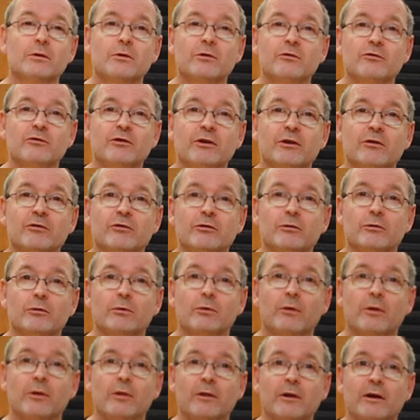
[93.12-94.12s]

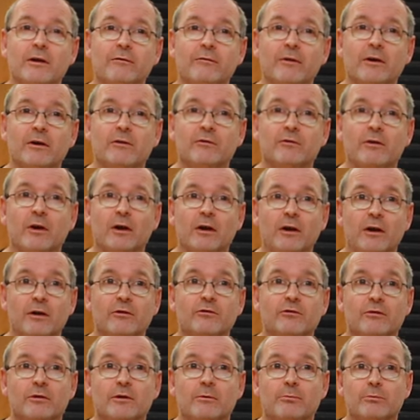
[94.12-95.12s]
jigsaw that they've
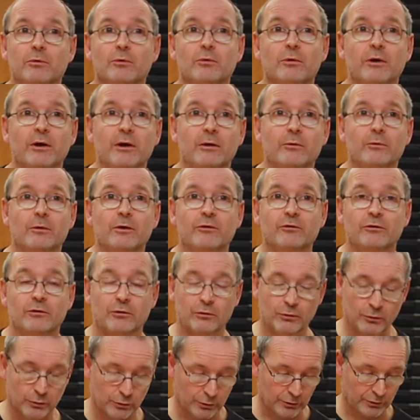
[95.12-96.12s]
actually brought out as a
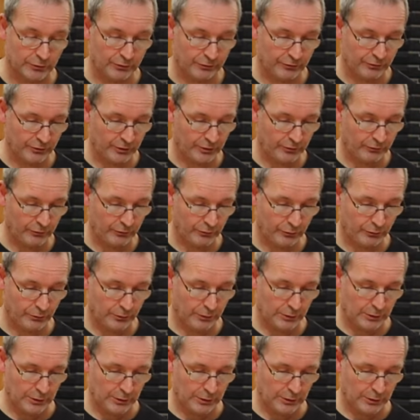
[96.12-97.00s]
cordless jigsaw,